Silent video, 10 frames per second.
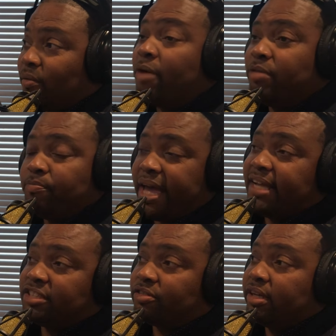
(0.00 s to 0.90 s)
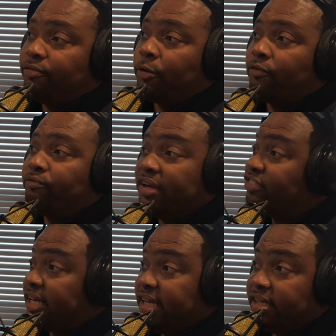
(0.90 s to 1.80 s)
I've been pastoring for
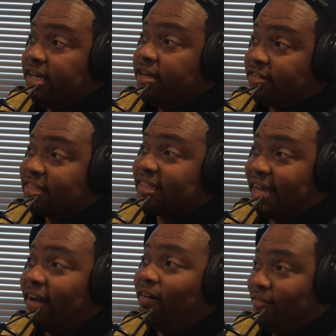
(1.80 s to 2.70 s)
15 years now.